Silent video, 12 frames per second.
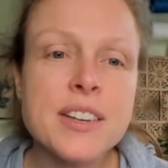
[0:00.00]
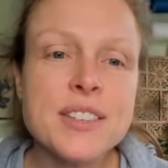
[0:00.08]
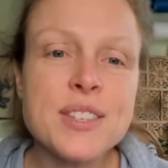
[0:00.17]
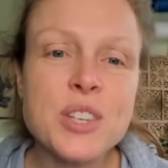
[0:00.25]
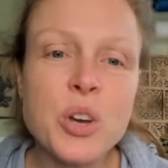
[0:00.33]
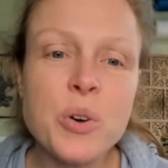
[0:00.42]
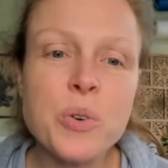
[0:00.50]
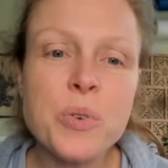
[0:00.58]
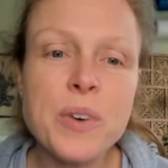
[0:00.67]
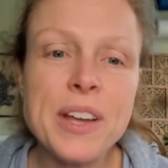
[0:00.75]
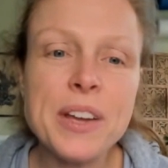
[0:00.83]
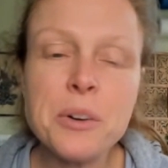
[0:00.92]

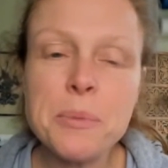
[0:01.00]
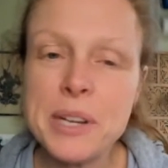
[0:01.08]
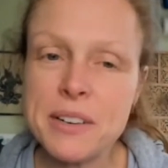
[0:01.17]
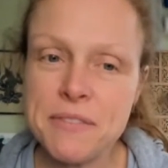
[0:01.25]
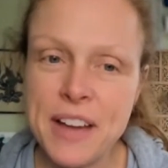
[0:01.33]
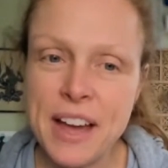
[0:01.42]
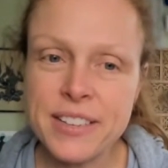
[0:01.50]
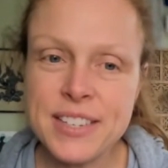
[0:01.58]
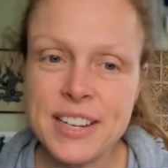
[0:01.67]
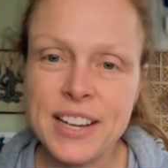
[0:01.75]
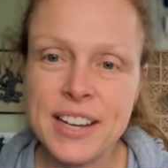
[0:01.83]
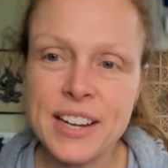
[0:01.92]
So intermittent
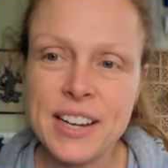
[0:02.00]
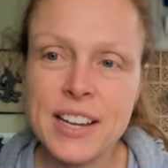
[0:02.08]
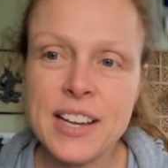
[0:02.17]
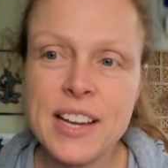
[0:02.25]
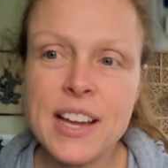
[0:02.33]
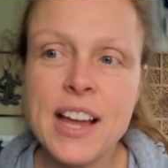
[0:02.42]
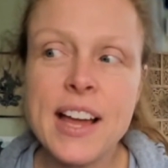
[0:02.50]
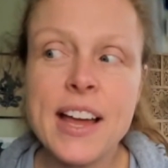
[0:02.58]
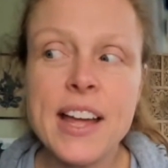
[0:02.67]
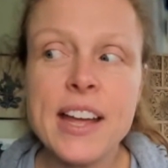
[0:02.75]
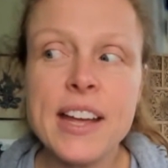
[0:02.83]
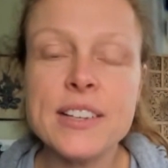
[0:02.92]
fasting
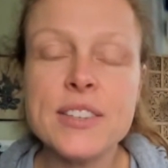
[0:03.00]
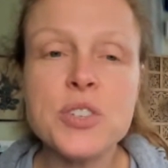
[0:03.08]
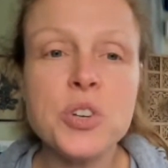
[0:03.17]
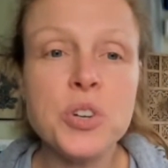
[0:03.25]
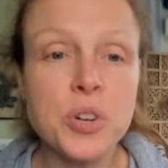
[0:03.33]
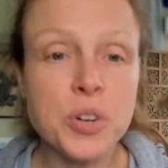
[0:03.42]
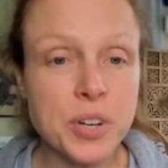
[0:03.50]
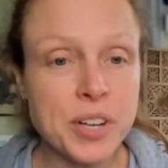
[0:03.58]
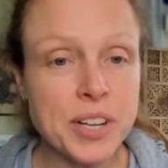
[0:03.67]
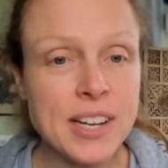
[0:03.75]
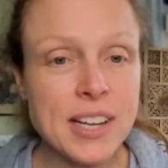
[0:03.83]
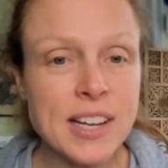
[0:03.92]
is
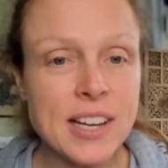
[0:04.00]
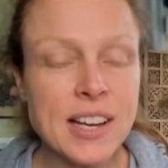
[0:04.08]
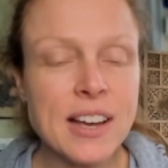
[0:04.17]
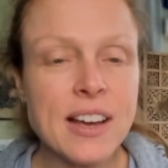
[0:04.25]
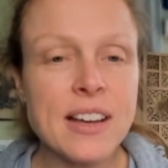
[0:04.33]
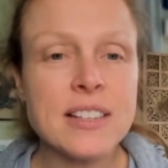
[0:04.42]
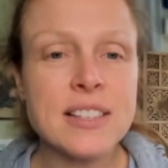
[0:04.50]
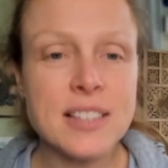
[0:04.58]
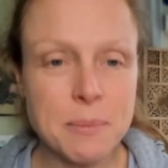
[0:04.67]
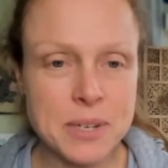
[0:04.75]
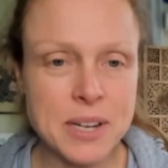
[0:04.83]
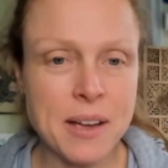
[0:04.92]
good
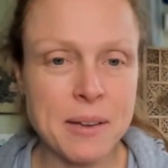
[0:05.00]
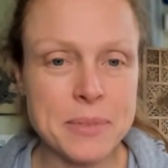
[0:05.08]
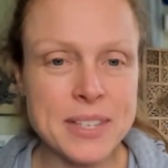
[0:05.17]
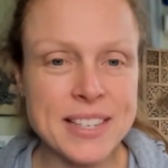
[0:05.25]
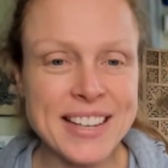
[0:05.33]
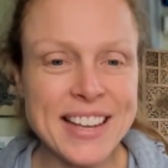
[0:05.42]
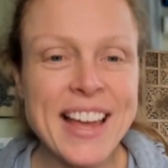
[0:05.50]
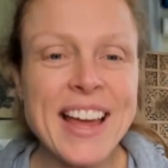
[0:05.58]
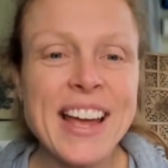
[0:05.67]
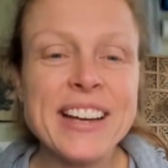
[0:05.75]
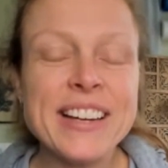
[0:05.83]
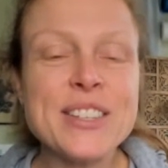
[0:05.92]
sometimes.
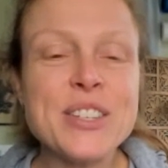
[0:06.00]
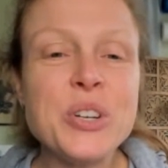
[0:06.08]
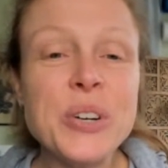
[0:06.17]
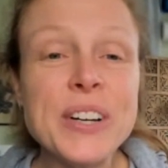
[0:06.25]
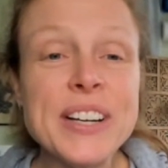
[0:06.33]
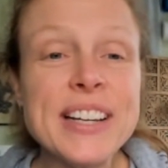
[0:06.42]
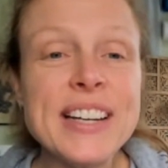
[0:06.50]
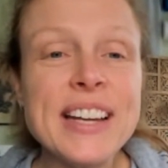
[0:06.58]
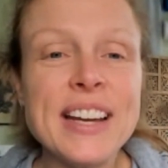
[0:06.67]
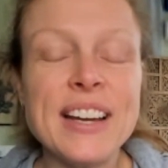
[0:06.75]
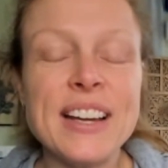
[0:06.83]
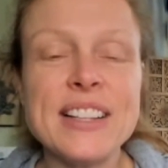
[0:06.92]
It's
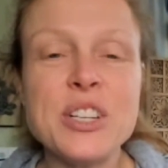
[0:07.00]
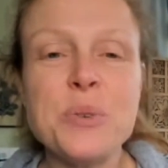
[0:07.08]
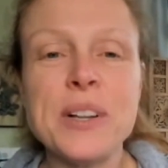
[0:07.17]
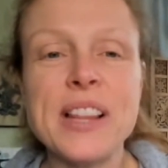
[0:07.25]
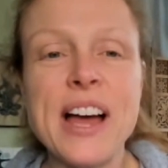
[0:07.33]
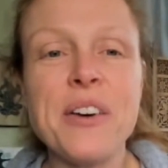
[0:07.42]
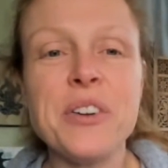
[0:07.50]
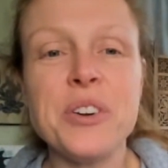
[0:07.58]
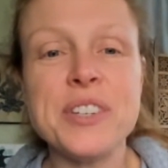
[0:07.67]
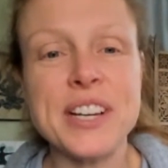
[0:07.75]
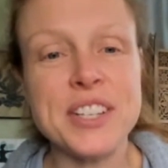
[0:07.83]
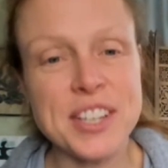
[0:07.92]
good to allow
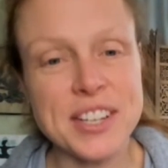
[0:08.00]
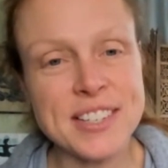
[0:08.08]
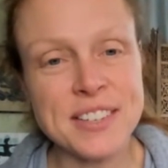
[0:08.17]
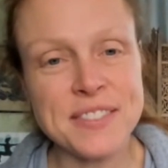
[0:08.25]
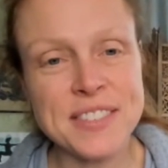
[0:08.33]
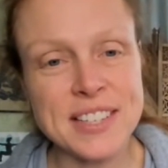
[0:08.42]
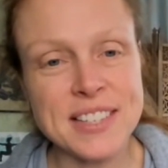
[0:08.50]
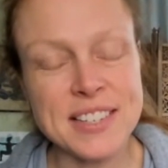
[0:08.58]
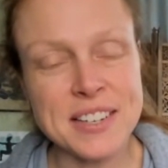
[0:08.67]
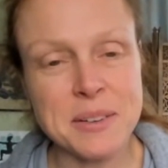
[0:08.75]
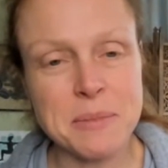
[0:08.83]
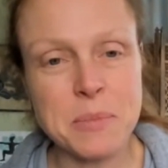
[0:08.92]
your digestive
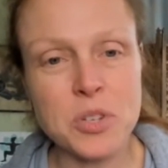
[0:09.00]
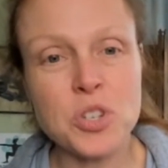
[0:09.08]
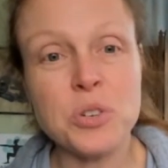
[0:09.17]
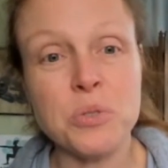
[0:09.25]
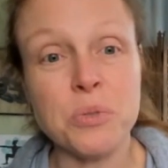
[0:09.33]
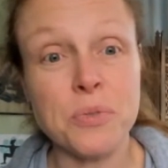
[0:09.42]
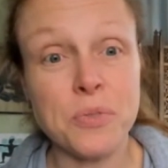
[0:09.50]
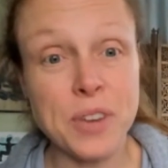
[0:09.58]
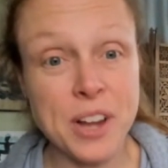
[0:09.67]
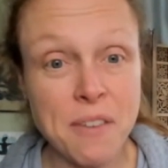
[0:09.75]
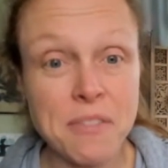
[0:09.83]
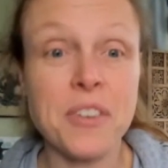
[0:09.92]
system to
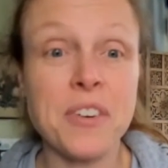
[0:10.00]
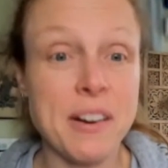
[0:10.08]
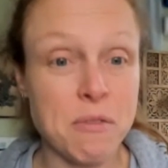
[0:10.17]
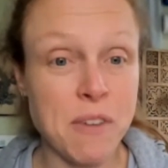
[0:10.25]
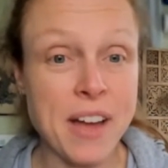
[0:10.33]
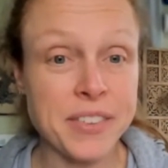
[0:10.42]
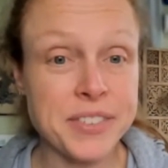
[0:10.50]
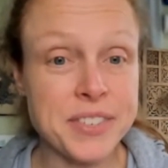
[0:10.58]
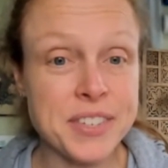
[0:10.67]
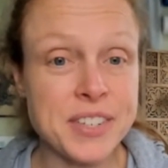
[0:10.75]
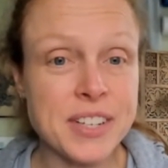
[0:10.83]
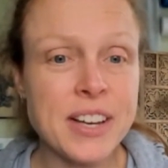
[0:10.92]
recover and
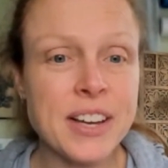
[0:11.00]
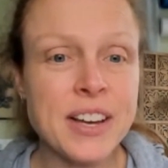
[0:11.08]
rest.